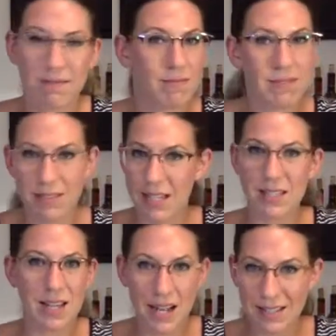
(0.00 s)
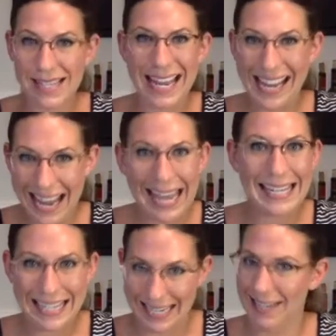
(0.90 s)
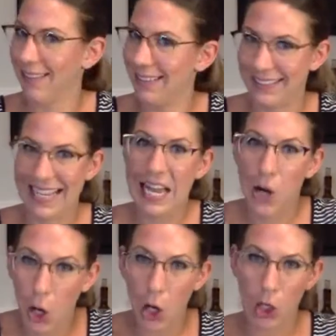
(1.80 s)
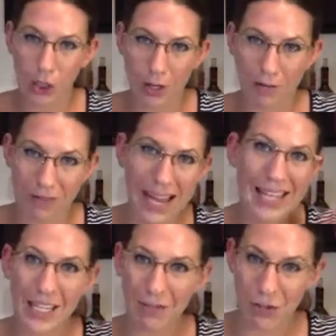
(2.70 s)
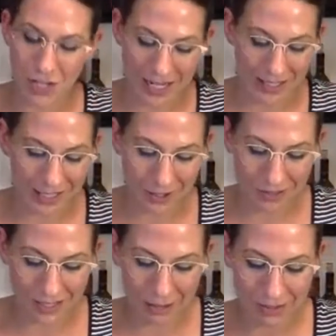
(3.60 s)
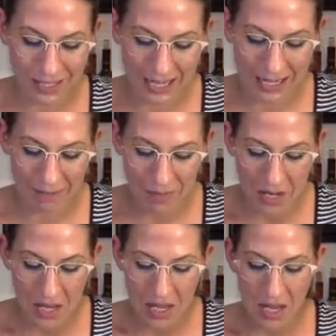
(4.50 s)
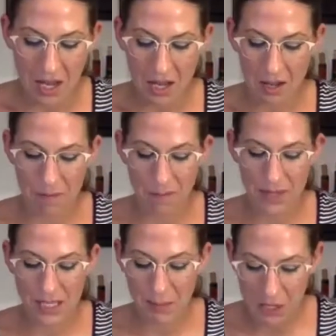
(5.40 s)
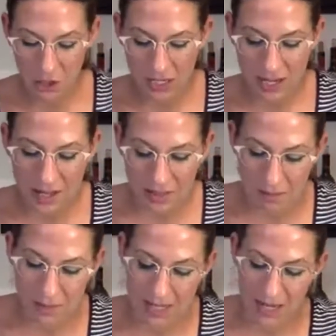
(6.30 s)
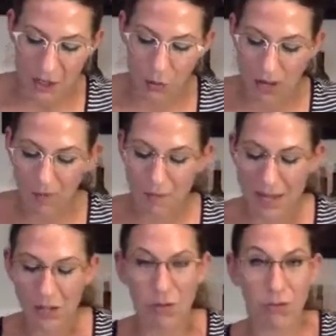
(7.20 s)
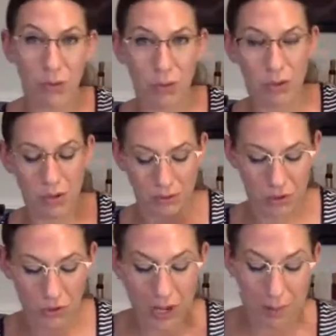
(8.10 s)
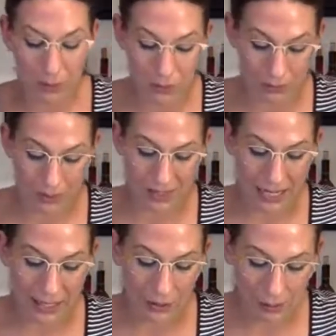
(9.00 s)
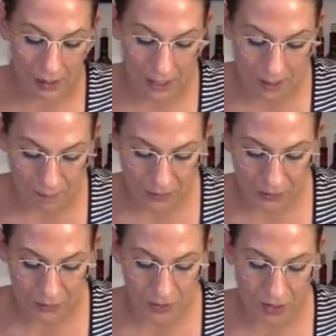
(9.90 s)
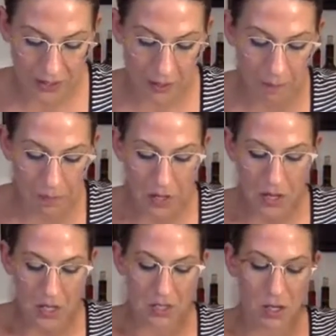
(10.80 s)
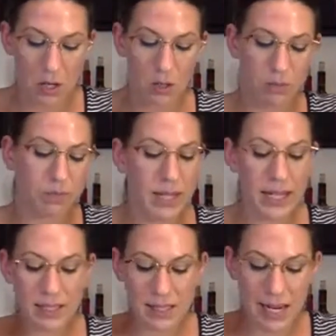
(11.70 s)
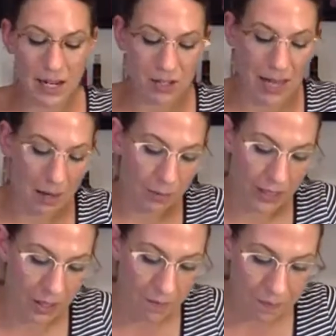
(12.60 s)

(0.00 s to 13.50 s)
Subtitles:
does not say any at all of any of your tasting notes that I was getting. Especially not the banana, guava, mango, floral, tropical style that goes on there. So Ixnay on the Alberino.